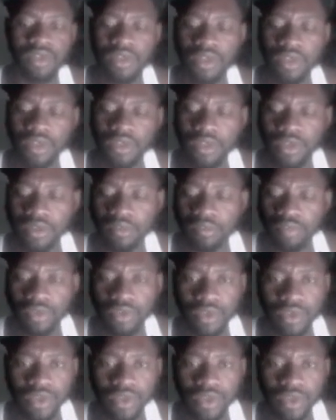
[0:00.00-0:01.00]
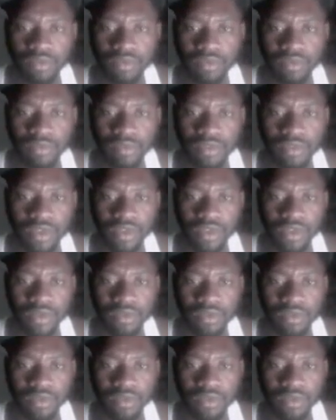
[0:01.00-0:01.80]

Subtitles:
I think 0.8 will be very good.